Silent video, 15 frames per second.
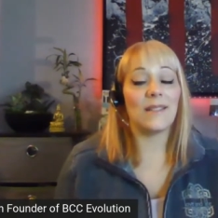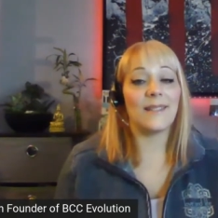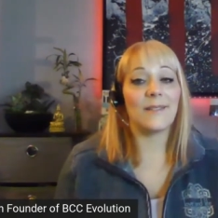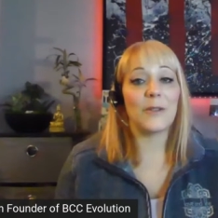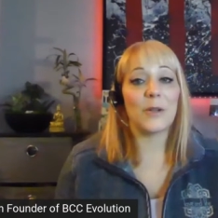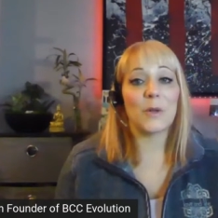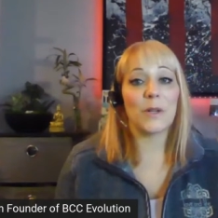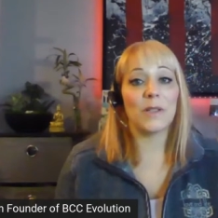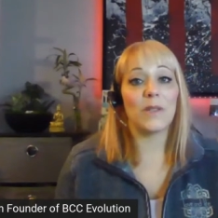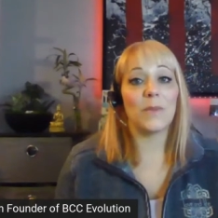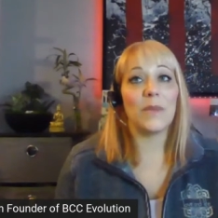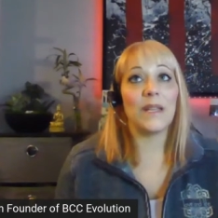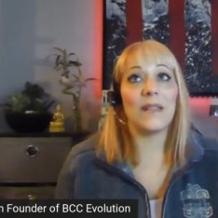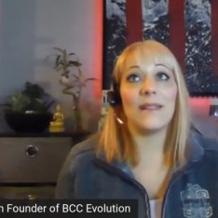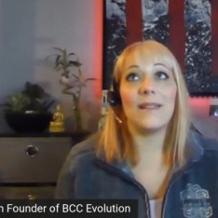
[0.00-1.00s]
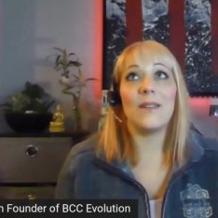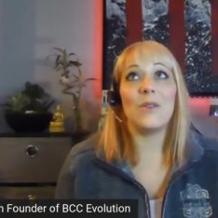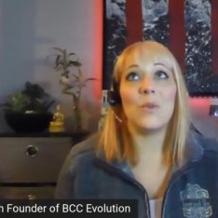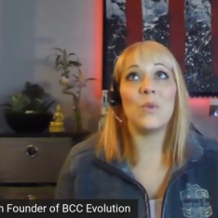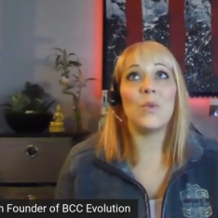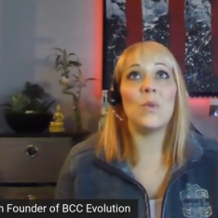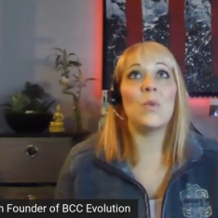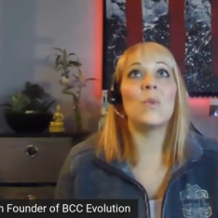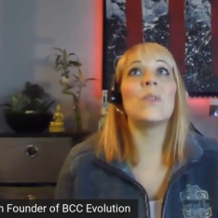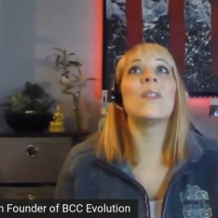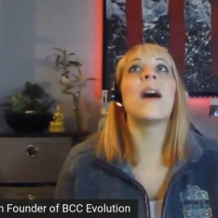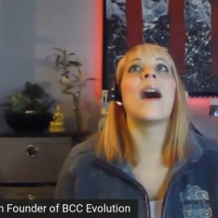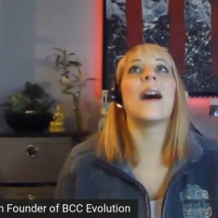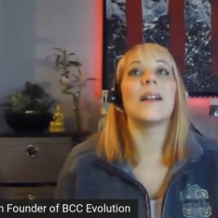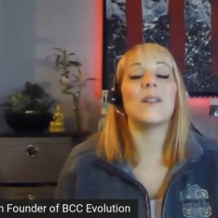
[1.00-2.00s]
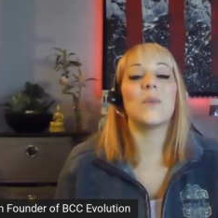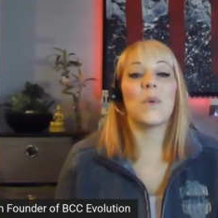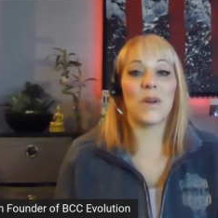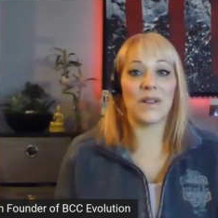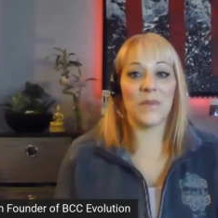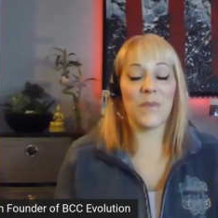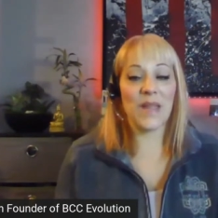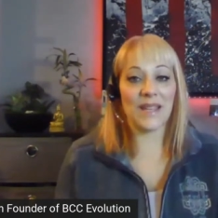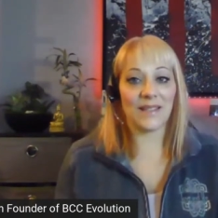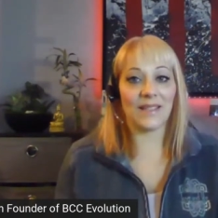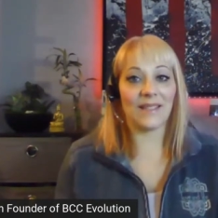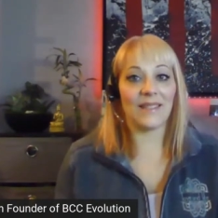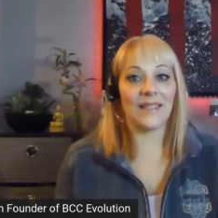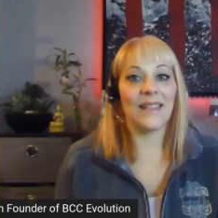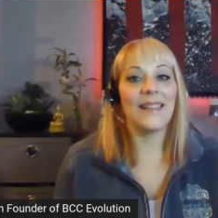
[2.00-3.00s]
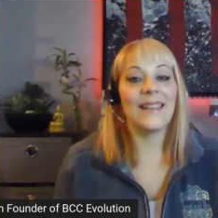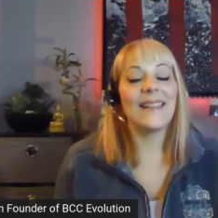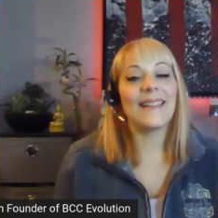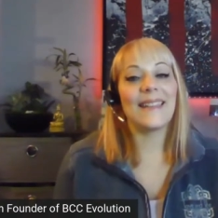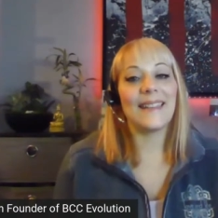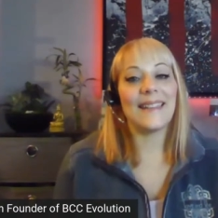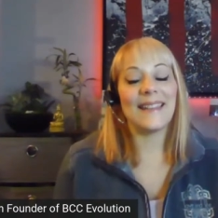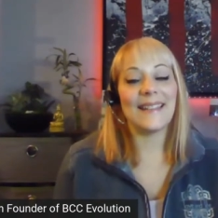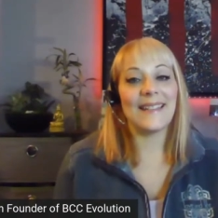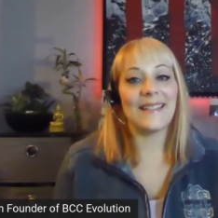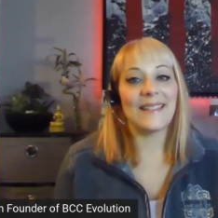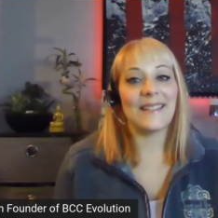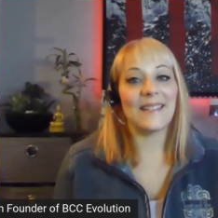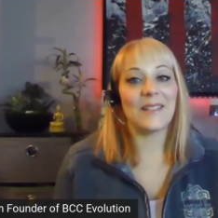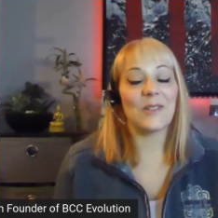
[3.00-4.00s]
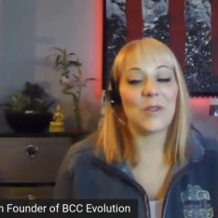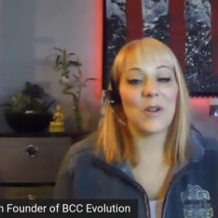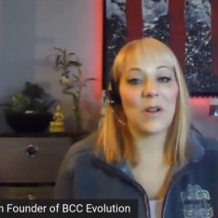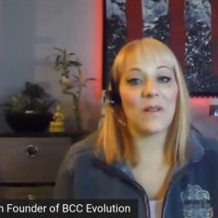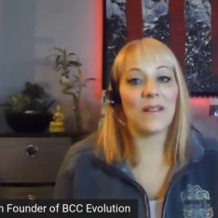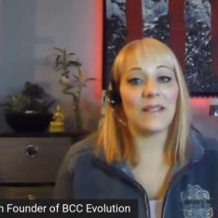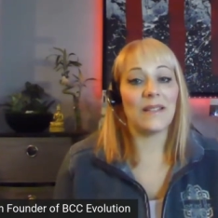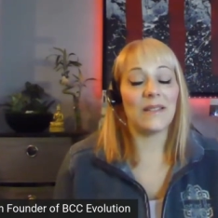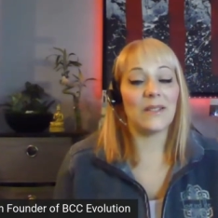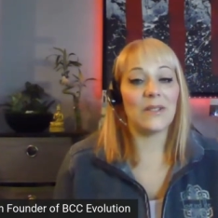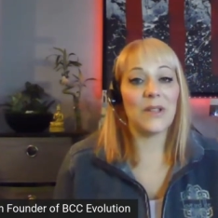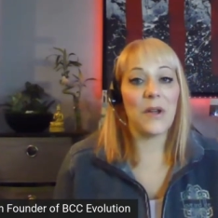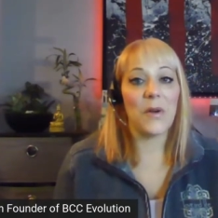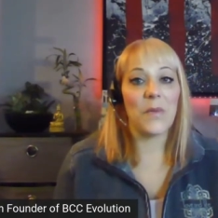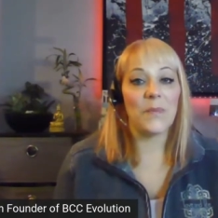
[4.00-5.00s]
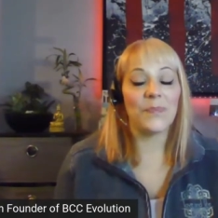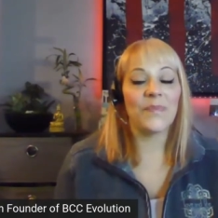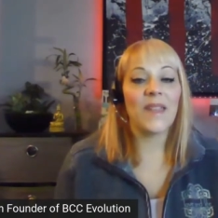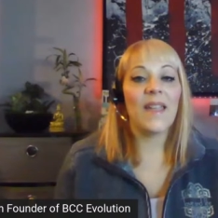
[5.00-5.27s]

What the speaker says: And trust me, you do not want to miss getting into this drawing. So